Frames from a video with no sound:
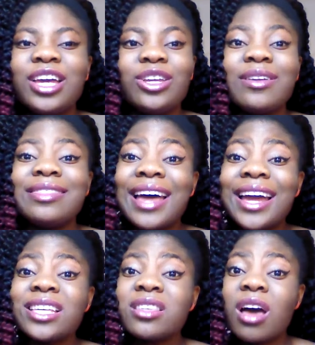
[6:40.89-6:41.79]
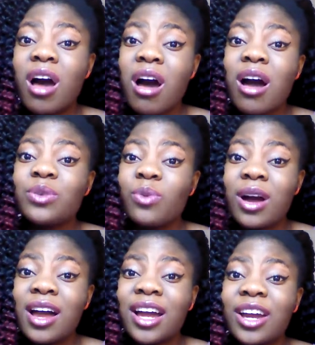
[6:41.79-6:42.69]
you know, that is hard
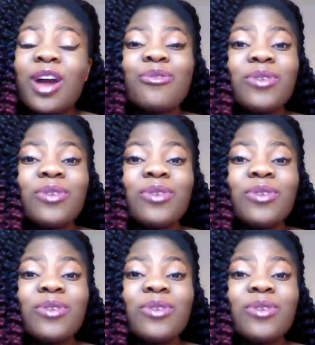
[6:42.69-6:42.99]
work.